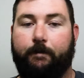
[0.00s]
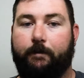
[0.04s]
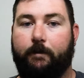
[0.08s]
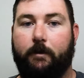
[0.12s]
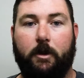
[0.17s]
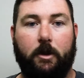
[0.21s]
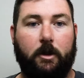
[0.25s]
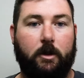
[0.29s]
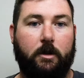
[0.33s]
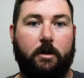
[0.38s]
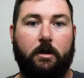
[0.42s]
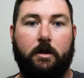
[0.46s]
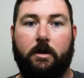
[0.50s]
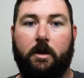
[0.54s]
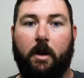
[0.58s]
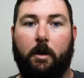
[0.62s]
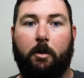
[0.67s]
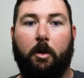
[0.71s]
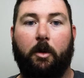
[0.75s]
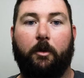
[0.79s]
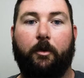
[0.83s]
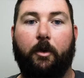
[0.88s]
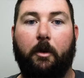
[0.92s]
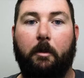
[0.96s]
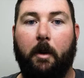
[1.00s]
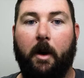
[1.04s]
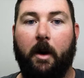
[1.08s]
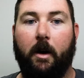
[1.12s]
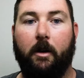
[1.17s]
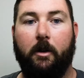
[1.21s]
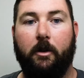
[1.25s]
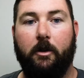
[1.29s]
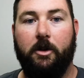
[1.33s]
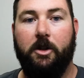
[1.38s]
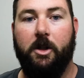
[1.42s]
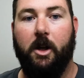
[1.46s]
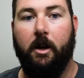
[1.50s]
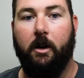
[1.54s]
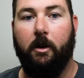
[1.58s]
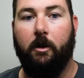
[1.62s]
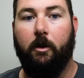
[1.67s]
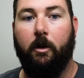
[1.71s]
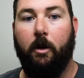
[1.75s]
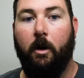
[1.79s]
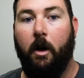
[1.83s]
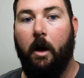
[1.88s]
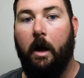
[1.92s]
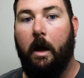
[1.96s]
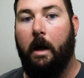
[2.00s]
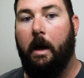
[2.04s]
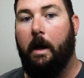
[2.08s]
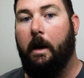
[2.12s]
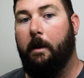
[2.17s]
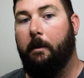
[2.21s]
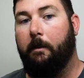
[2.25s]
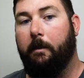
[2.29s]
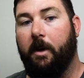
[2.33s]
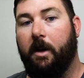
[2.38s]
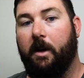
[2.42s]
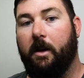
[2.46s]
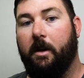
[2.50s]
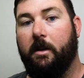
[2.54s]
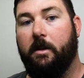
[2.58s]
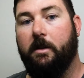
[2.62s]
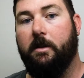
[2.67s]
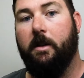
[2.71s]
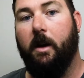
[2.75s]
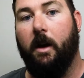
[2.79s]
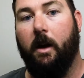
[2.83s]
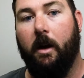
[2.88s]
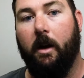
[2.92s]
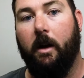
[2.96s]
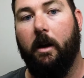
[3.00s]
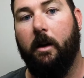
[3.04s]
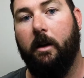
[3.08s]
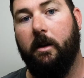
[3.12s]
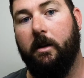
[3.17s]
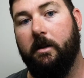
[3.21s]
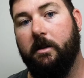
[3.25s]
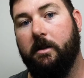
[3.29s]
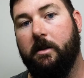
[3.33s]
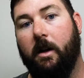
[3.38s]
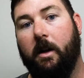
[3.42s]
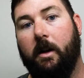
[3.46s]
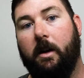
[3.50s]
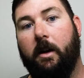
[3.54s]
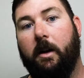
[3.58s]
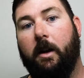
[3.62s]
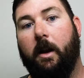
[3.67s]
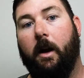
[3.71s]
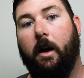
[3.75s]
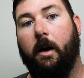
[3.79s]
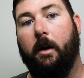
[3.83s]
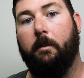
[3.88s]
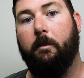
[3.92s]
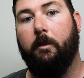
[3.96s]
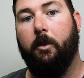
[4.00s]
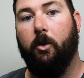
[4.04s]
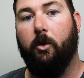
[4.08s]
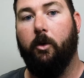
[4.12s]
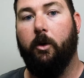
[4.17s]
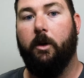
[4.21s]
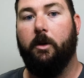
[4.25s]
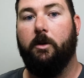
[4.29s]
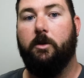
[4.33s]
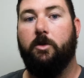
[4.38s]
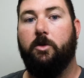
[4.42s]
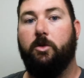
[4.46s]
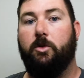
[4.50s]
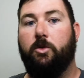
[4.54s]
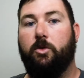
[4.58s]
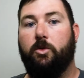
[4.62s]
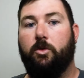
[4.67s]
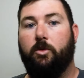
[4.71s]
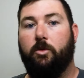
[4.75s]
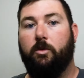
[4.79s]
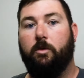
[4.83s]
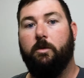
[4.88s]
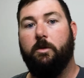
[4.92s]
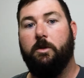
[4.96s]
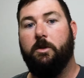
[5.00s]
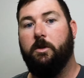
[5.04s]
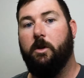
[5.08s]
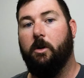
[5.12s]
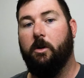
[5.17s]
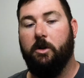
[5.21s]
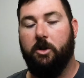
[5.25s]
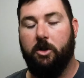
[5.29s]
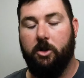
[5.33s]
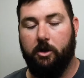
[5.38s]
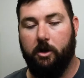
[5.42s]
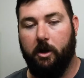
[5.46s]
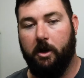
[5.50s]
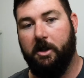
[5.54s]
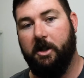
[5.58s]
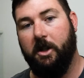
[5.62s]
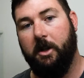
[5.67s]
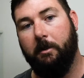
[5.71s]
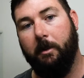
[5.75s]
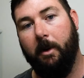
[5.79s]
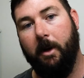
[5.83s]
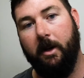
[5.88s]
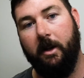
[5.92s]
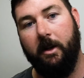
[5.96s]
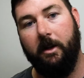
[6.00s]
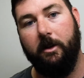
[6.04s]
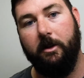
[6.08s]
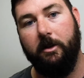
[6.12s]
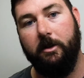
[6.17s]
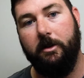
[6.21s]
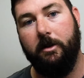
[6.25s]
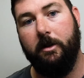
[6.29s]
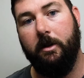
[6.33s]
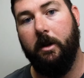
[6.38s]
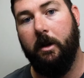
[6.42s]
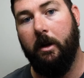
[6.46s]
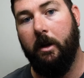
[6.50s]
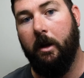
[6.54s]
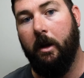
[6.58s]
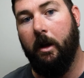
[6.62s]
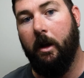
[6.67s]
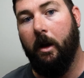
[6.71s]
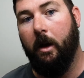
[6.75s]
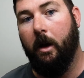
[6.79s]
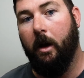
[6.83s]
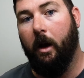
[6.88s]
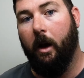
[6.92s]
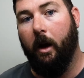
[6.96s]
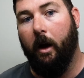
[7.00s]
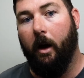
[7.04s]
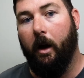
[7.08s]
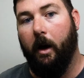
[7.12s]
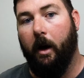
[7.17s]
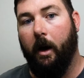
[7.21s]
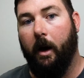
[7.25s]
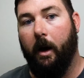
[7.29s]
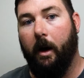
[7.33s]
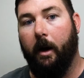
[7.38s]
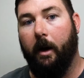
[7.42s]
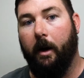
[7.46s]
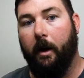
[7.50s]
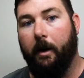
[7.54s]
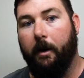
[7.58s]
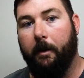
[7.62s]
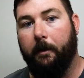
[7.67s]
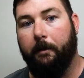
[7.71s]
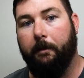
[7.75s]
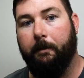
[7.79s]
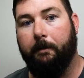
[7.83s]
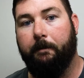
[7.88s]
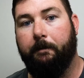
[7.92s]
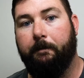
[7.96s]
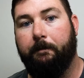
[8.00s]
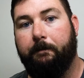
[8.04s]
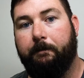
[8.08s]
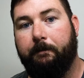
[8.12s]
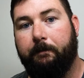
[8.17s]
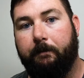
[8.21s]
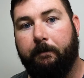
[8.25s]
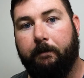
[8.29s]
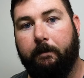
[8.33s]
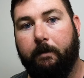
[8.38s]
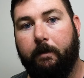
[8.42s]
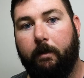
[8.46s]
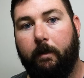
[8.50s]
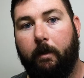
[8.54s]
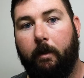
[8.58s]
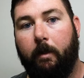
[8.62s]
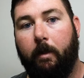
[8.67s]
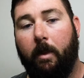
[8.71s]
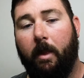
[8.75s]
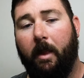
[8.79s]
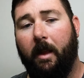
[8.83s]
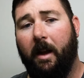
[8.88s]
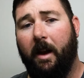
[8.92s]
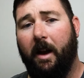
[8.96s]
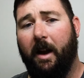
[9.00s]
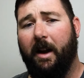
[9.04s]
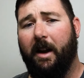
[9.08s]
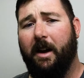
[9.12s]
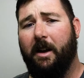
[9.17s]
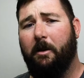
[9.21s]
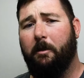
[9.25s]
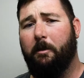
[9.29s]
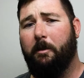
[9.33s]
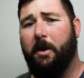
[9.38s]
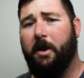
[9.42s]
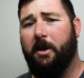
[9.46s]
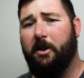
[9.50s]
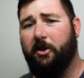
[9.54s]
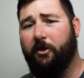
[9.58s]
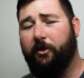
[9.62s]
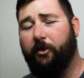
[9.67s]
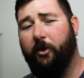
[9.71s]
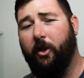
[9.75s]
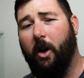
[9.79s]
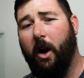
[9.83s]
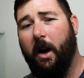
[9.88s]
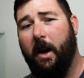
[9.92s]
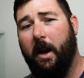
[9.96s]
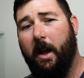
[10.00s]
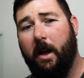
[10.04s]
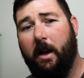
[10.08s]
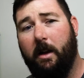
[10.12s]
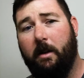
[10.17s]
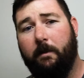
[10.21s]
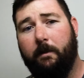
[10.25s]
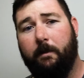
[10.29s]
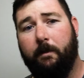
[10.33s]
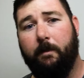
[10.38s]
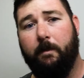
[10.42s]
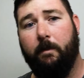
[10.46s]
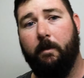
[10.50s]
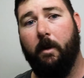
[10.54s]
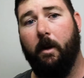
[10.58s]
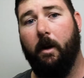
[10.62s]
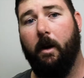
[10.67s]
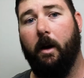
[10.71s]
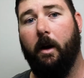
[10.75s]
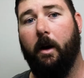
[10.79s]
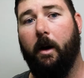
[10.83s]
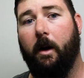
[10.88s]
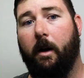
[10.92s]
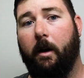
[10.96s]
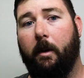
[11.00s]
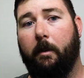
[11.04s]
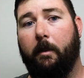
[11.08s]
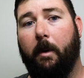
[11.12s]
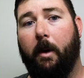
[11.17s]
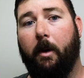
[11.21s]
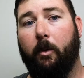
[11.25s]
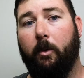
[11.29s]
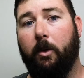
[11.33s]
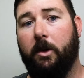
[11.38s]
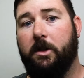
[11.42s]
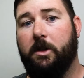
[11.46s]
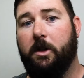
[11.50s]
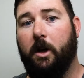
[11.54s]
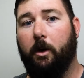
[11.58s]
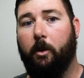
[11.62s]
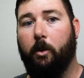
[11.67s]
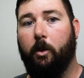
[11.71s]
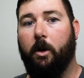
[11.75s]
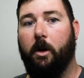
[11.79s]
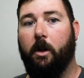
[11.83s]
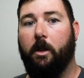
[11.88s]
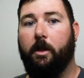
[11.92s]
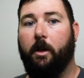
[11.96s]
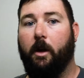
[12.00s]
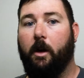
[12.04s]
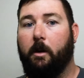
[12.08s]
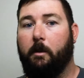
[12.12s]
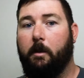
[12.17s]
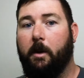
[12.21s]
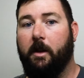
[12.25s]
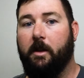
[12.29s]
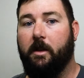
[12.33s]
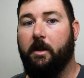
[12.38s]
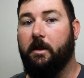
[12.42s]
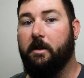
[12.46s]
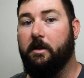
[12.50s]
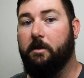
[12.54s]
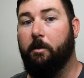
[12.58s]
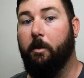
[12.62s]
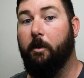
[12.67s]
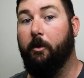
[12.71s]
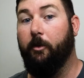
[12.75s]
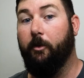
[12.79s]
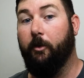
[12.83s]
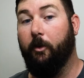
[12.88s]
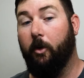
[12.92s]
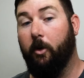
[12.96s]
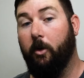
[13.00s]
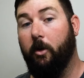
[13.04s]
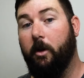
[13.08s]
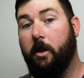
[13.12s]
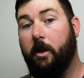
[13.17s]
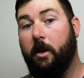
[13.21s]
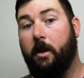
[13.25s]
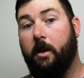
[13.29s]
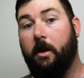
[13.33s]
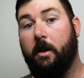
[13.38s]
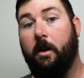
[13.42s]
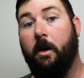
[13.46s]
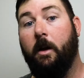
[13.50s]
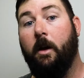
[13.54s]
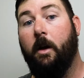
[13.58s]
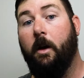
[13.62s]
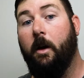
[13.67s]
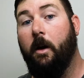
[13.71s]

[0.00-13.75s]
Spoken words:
just separate from my other channel, because I decided I'm going to start stretching my ears. Um, I got them pierced Friday. I wish I would have thought about this before then.